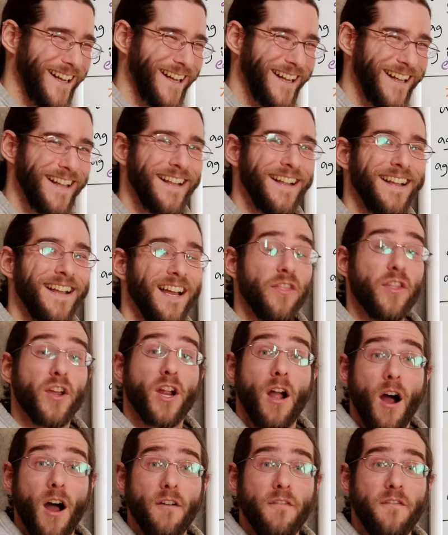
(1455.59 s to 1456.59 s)
The
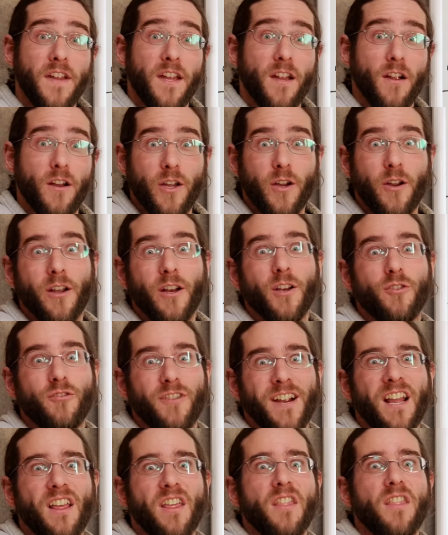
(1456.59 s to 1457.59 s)
coffee, are you going to
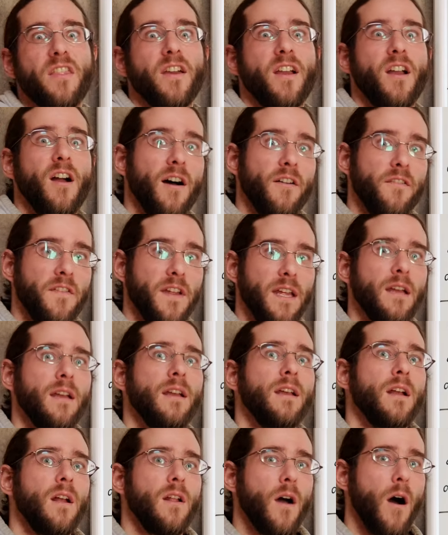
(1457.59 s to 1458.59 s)
drink the coffee?
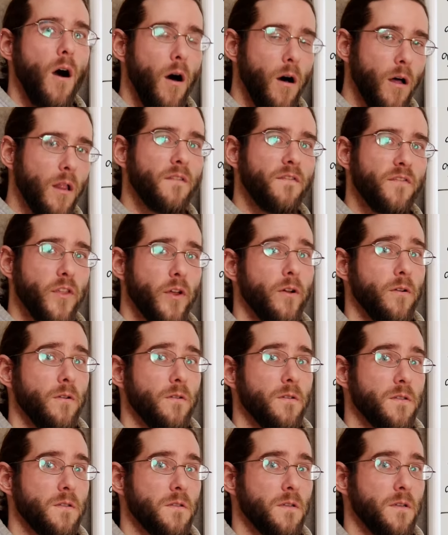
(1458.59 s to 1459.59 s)
All of
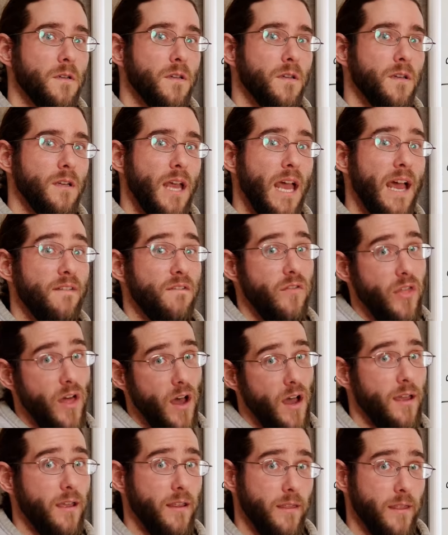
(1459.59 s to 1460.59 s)
those have the
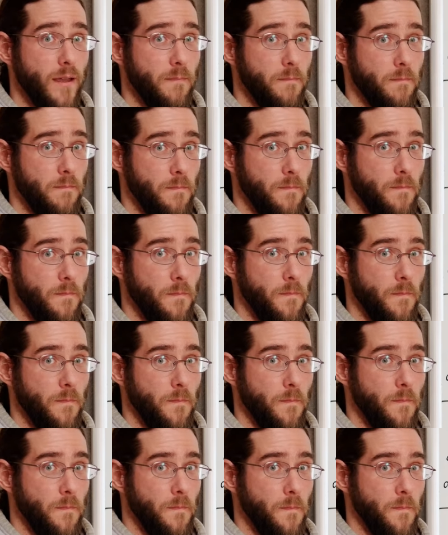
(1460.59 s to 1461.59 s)
in them.
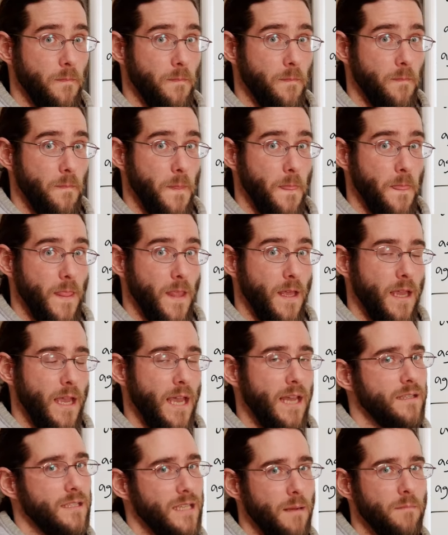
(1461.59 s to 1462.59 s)

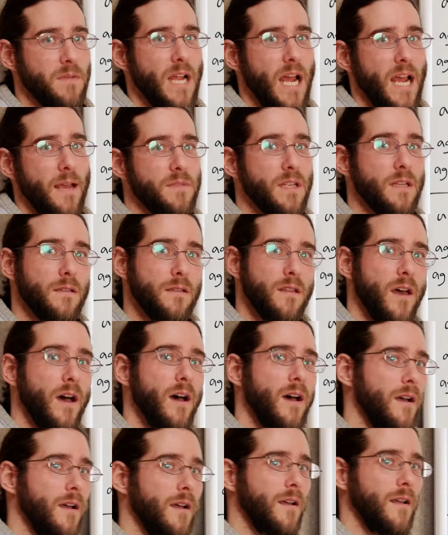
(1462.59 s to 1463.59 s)
And sometimes it's
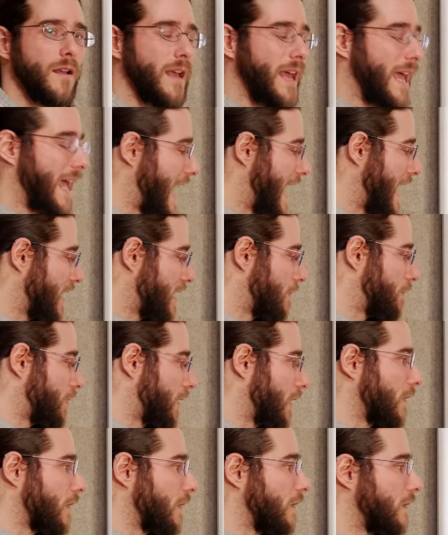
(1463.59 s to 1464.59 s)
the and a
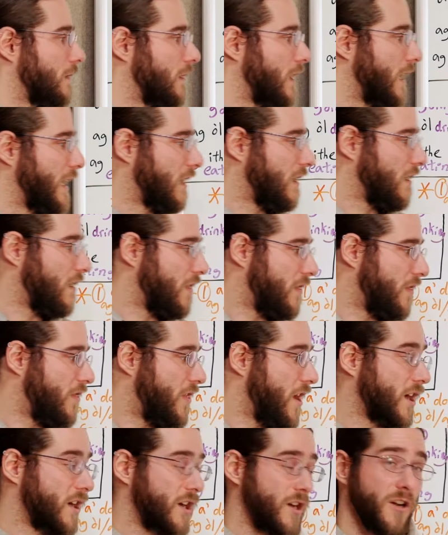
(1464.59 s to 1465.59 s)
plural, like
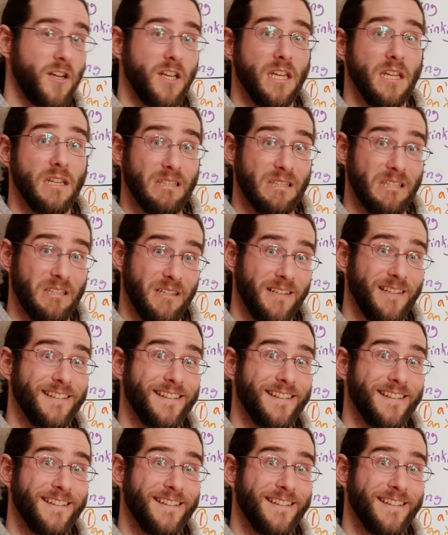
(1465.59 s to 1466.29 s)
the cookies.